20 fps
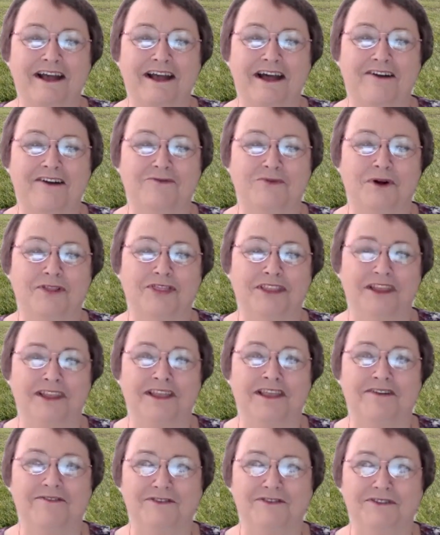of what the
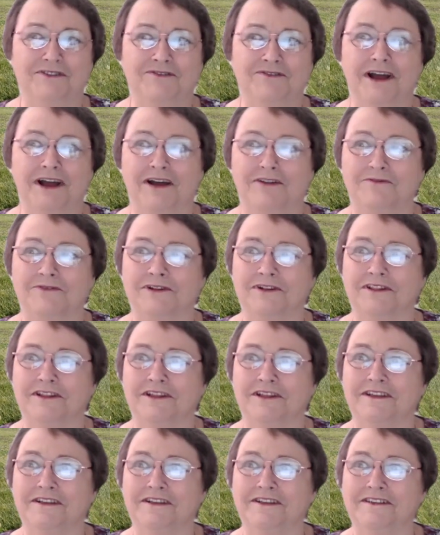gift of God
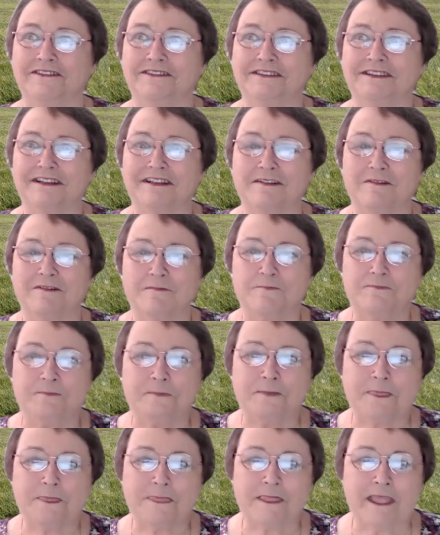really is.
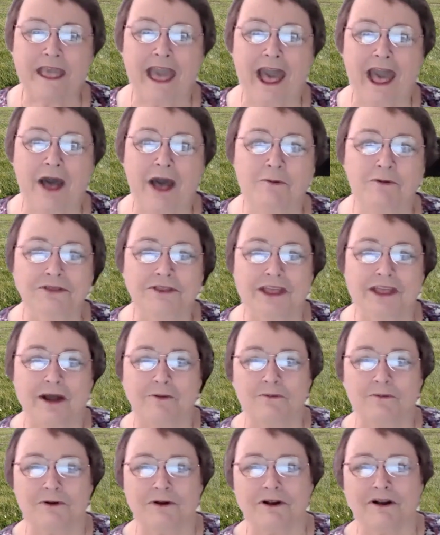How would that
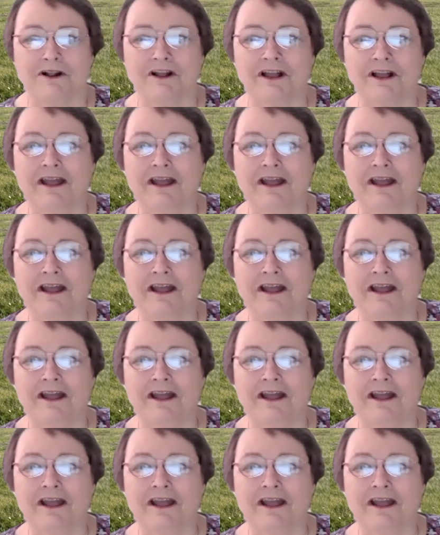work?